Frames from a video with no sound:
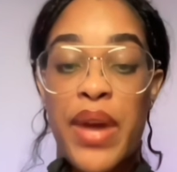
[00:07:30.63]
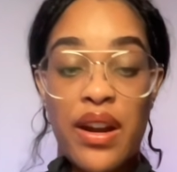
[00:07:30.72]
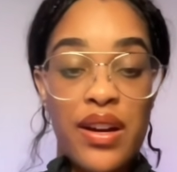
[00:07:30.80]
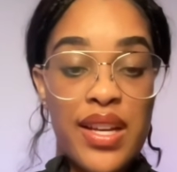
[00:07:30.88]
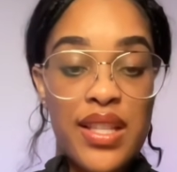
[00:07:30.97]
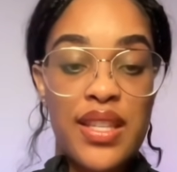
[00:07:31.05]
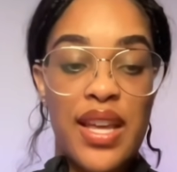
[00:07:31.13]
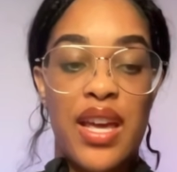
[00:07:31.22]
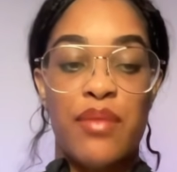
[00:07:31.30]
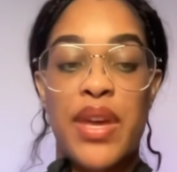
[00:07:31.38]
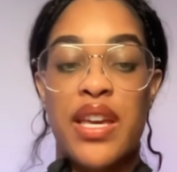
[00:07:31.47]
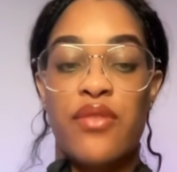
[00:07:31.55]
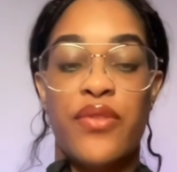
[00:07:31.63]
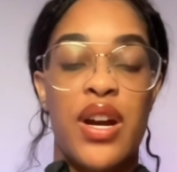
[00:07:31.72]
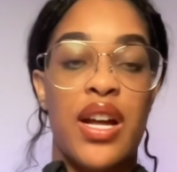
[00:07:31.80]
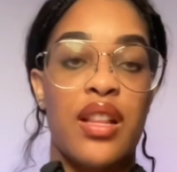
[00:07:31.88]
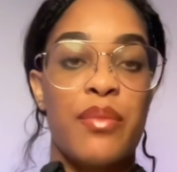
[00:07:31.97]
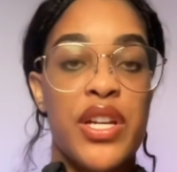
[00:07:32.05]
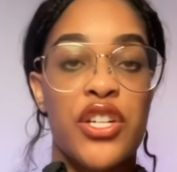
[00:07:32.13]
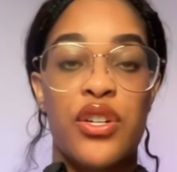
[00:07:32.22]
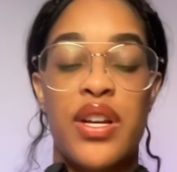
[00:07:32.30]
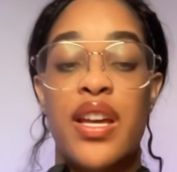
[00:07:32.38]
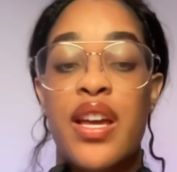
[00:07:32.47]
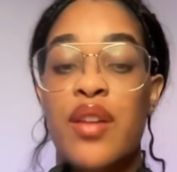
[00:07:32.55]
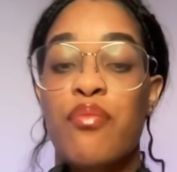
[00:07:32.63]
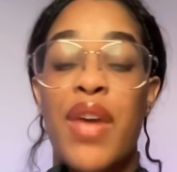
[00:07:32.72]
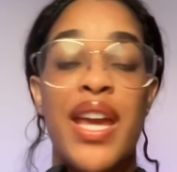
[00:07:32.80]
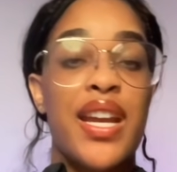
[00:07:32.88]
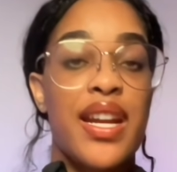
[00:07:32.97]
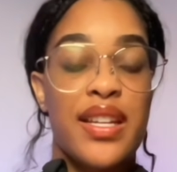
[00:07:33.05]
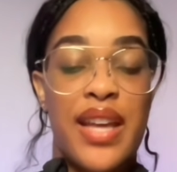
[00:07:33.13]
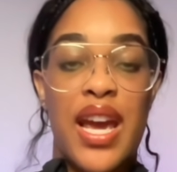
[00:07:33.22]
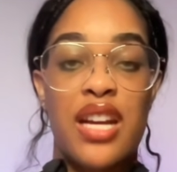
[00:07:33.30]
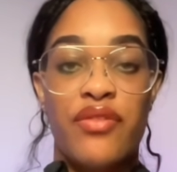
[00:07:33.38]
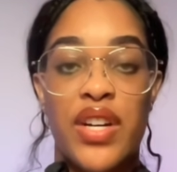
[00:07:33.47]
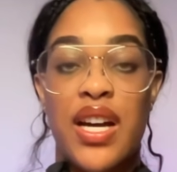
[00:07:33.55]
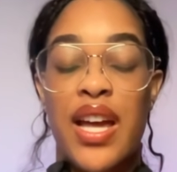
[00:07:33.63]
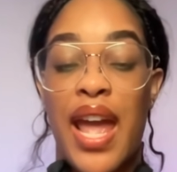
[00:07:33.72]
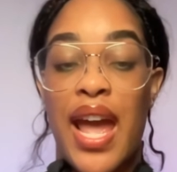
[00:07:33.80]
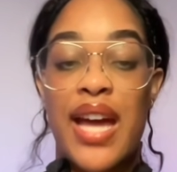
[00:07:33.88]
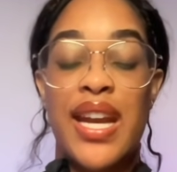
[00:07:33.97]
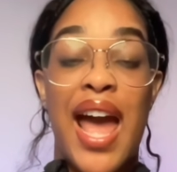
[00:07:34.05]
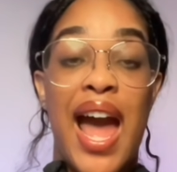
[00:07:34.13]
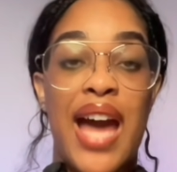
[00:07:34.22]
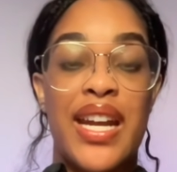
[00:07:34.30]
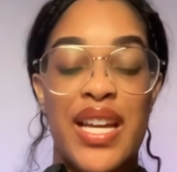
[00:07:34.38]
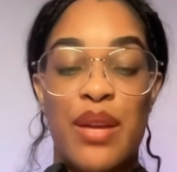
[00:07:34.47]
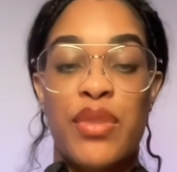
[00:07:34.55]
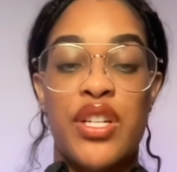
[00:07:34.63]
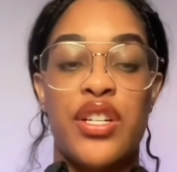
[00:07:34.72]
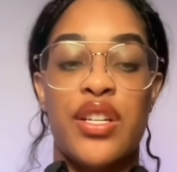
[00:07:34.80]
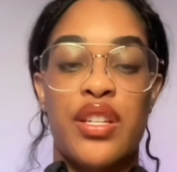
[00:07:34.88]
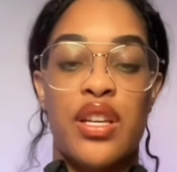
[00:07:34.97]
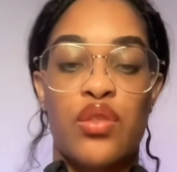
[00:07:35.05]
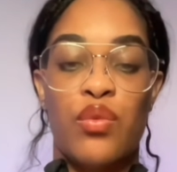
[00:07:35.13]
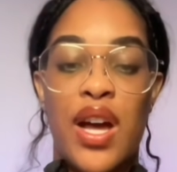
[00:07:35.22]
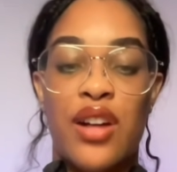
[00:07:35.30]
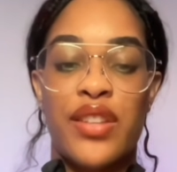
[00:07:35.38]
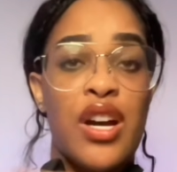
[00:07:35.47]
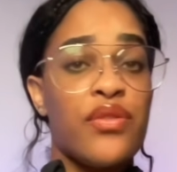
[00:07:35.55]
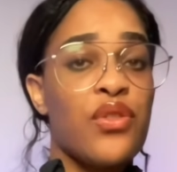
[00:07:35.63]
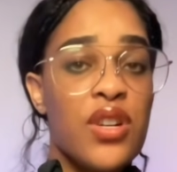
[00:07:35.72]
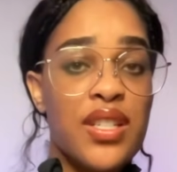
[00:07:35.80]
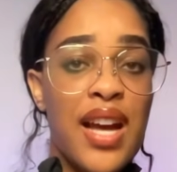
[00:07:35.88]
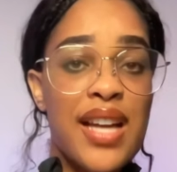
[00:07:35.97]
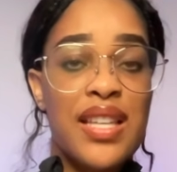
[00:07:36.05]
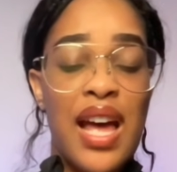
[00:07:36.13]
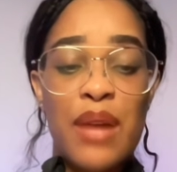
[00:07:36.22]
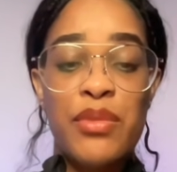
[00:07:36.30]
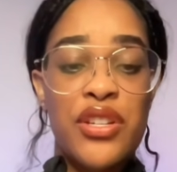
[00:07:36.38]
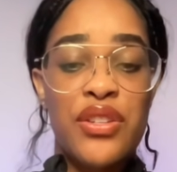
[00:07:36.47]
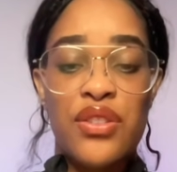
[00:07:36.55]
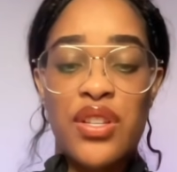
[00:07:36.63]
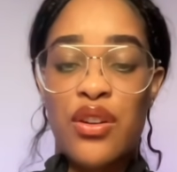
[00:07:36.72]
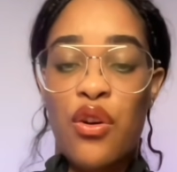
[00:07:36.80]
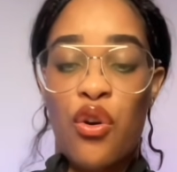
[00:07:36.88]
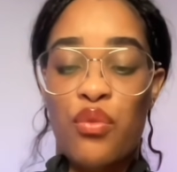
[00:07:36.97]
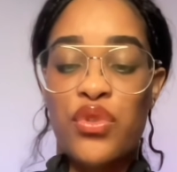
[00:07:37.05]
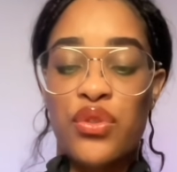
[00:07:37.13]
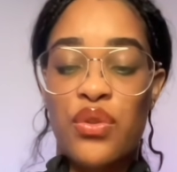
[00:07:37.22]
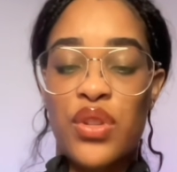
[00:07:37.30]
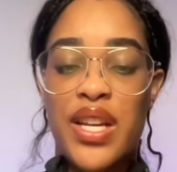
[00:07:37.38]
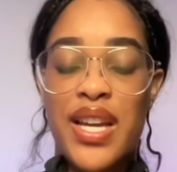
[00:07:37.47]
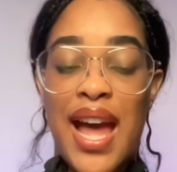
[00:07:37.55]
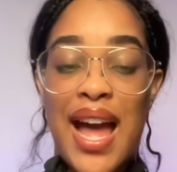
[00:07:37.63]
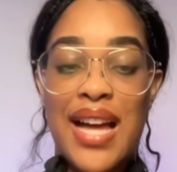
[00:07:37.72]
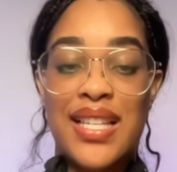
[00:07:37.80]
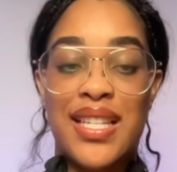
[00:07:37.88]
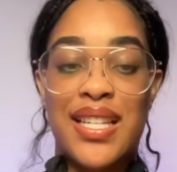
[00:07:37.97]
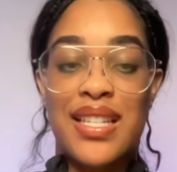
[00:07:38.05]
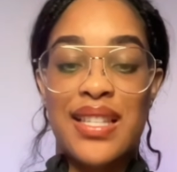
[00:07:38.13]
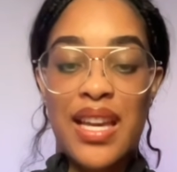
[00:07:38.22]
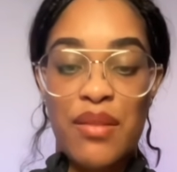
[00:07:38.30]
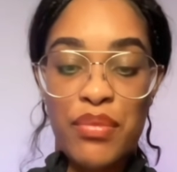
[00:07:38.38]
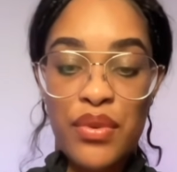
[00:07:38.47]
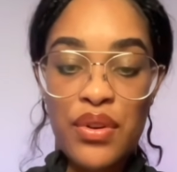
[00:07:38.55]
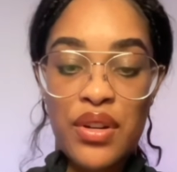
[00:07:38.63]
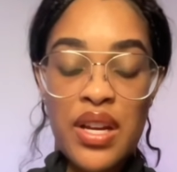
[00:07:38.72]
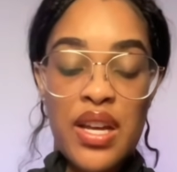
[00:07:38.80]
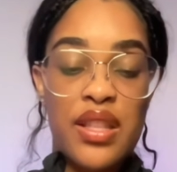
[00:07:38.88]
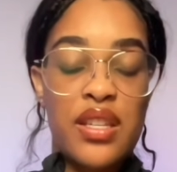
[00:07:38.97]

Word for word: parents, and make it for elementary, make it in Canva, and add images as well. Now, of course, guys, I'm just using a homeschooling as an example.